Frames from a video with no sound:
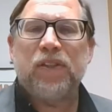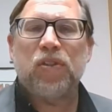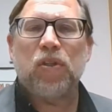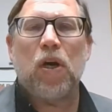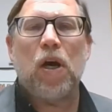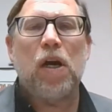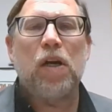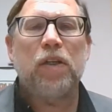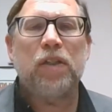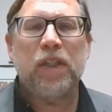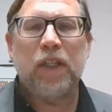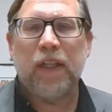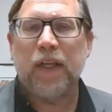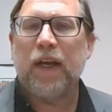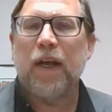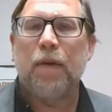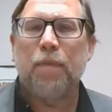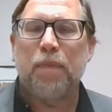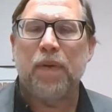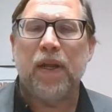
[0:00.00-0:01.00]
are to the
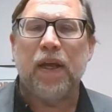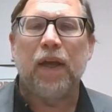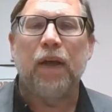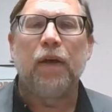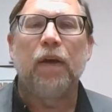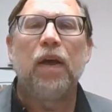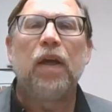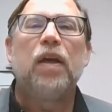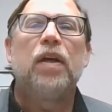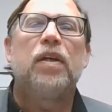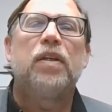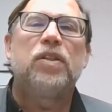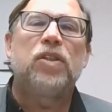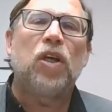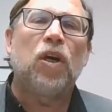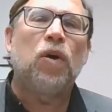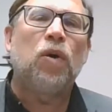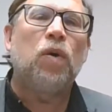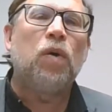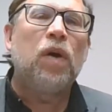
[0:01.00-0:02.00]
company.
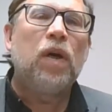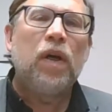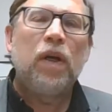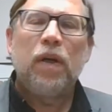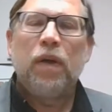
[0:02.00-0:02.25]
So